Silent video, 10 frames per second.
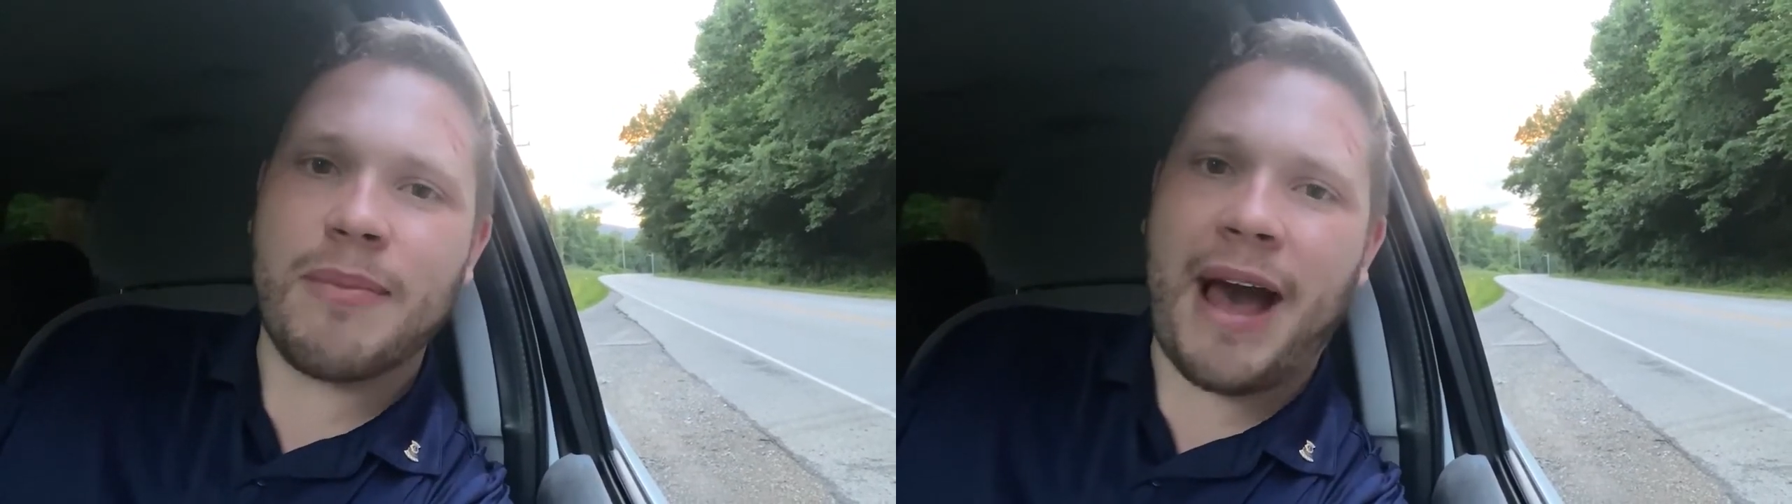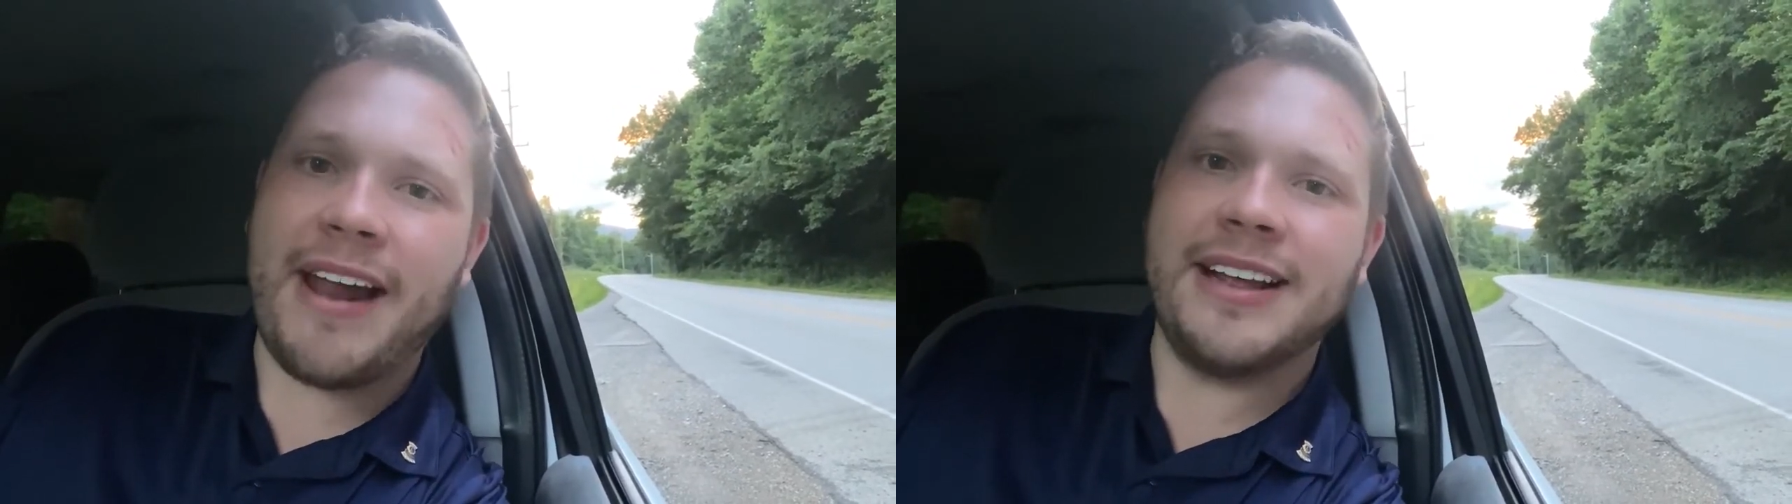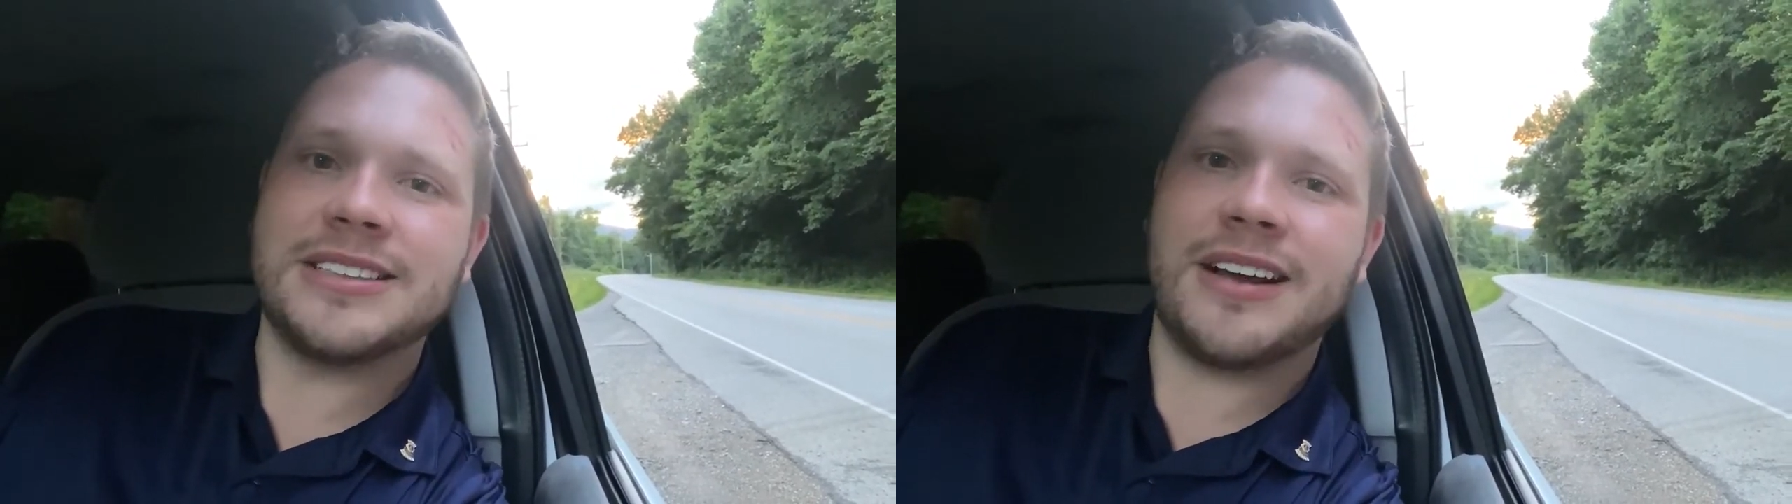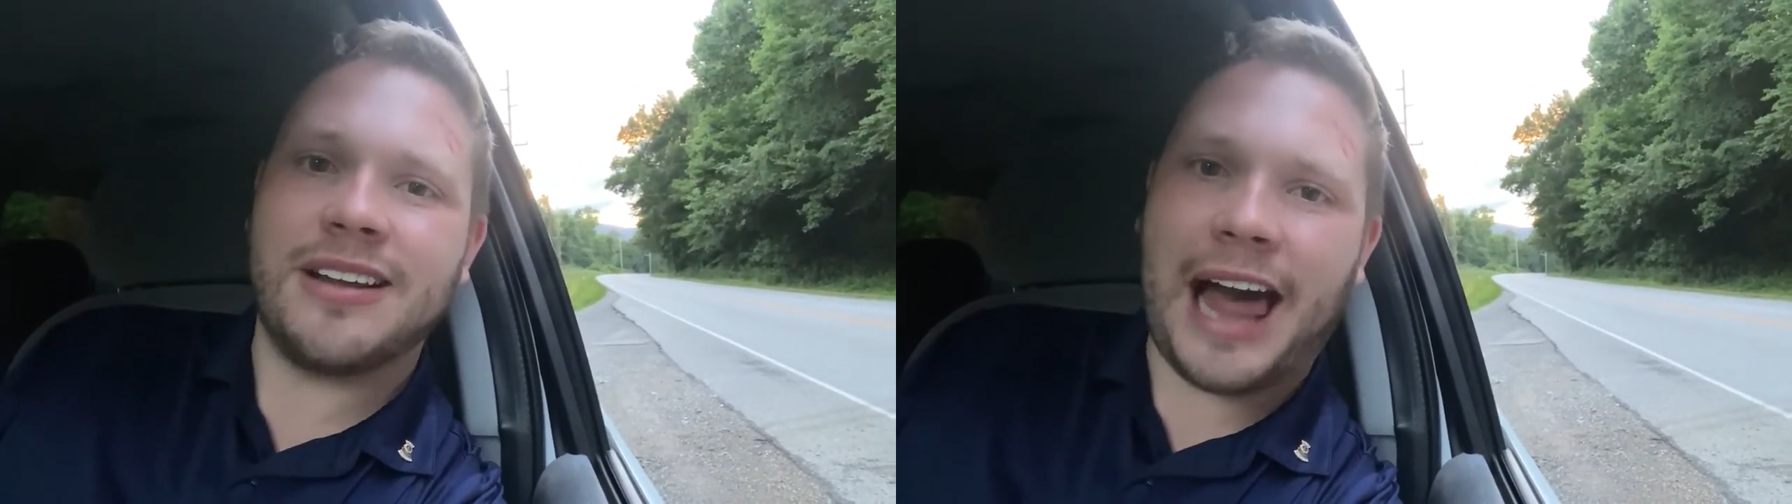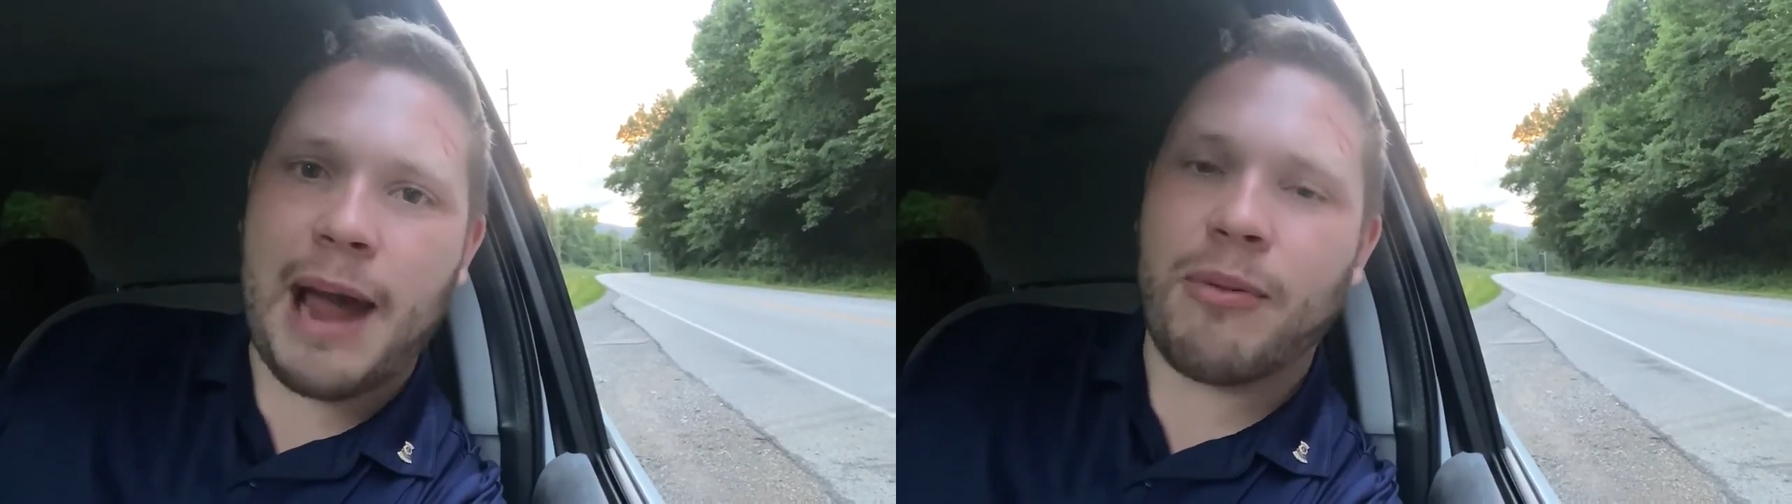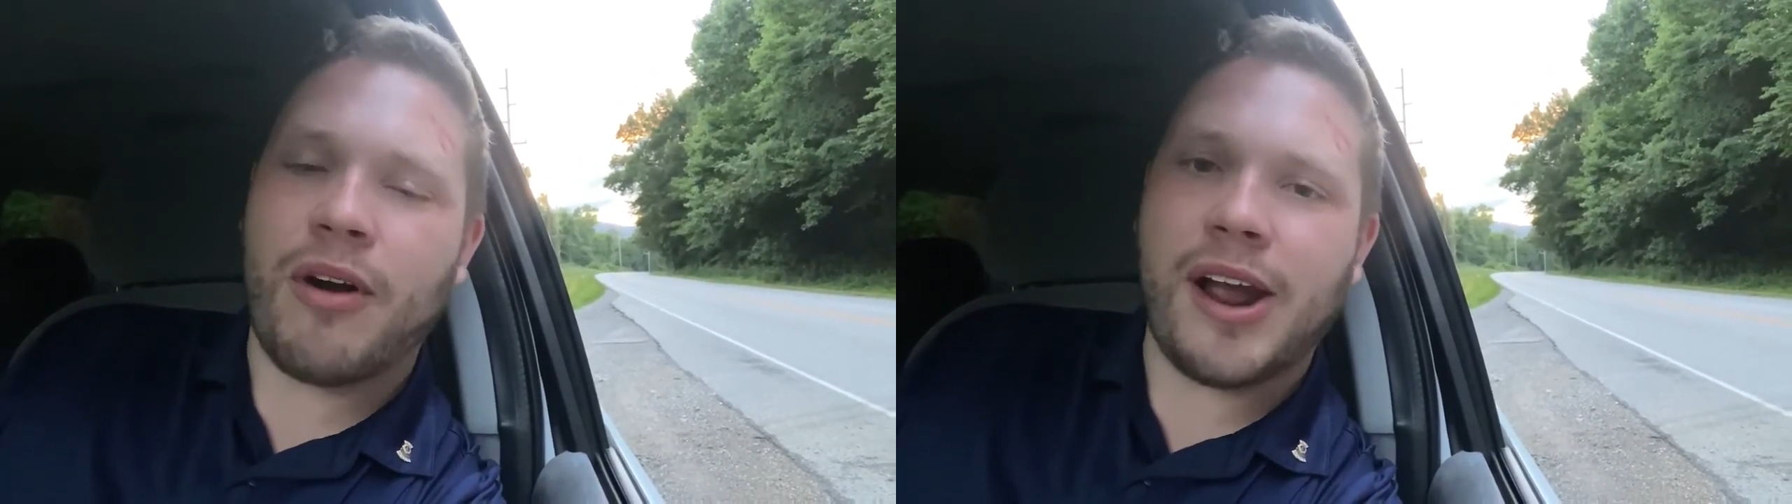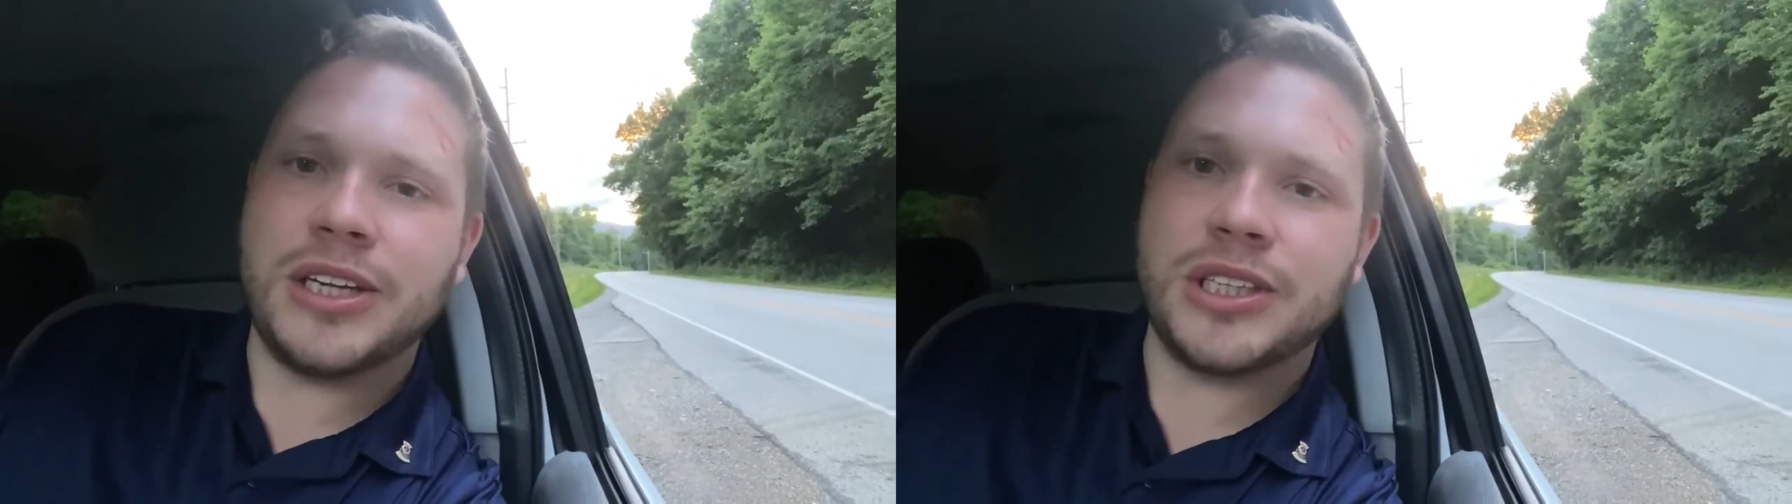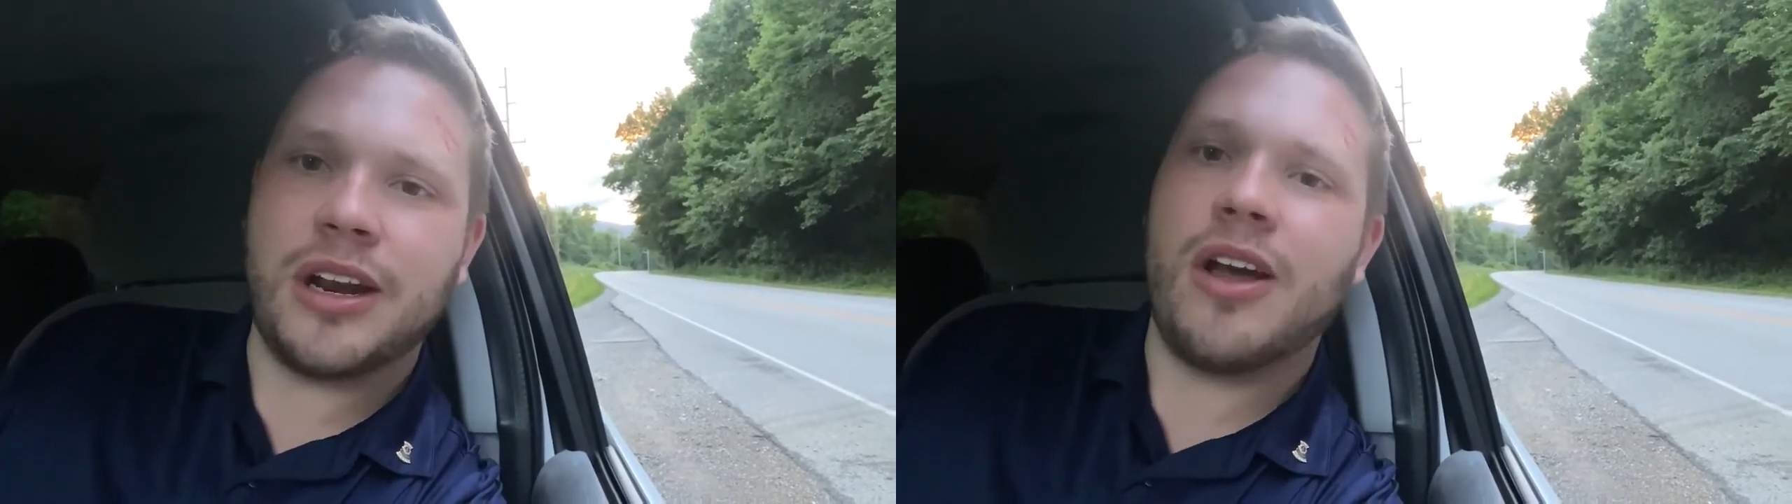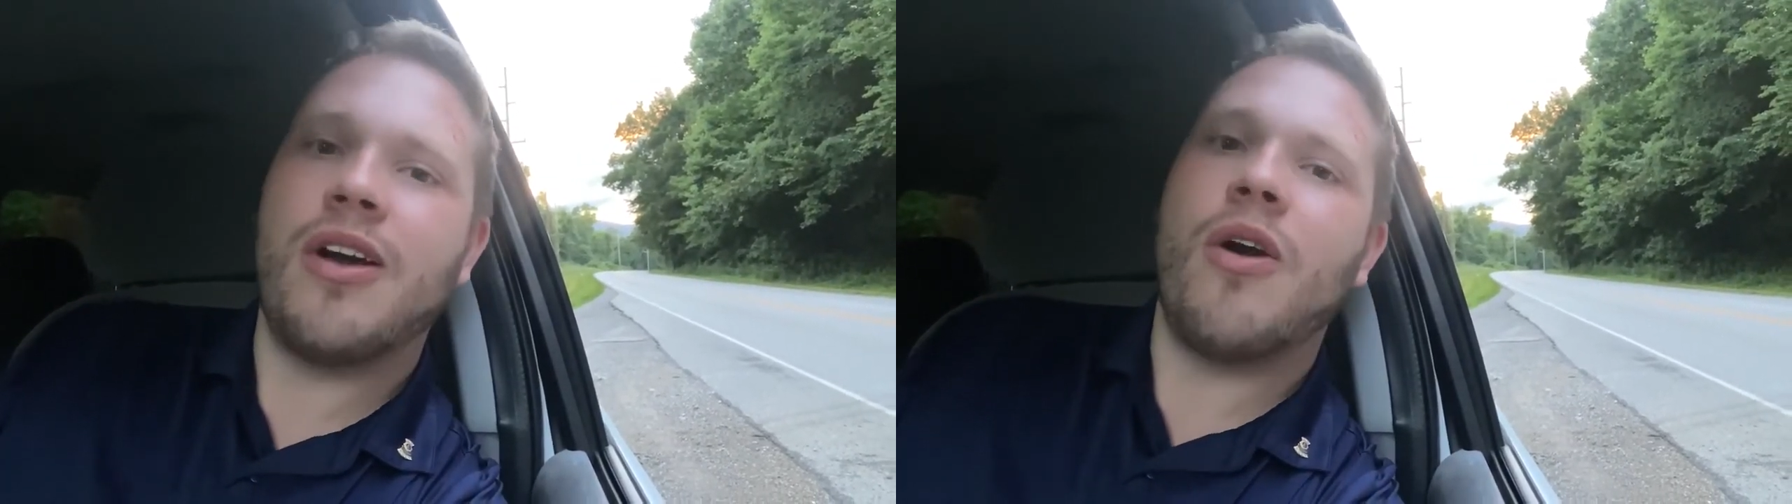about is collaboration